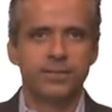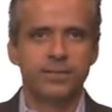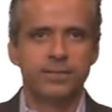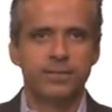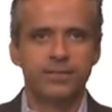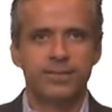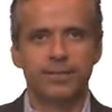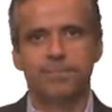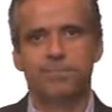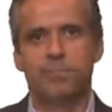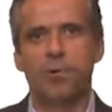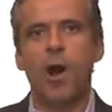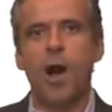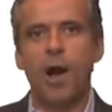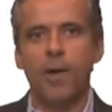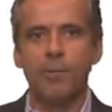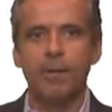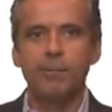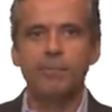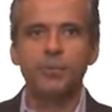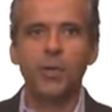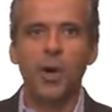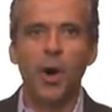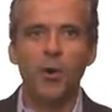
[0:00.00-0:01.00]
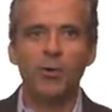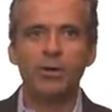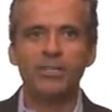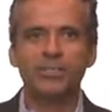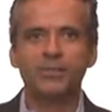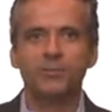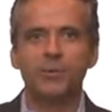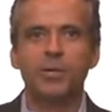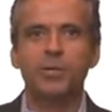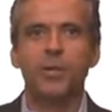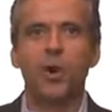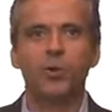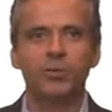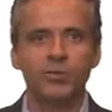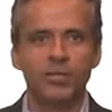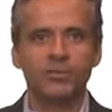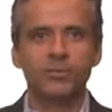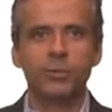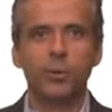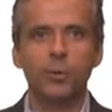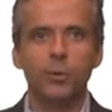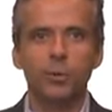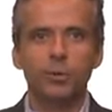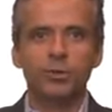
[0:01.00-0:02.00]
The problem, though, is we know the
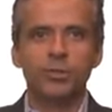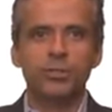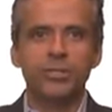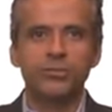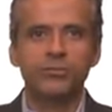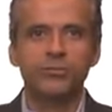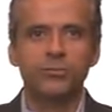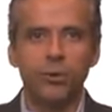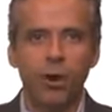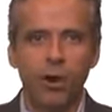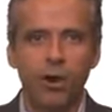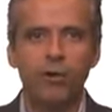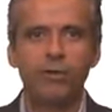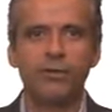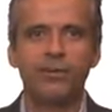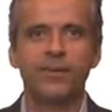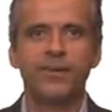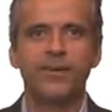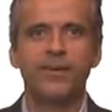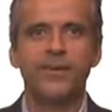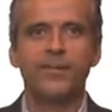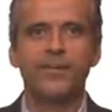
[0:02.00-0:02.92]
solution is wrong.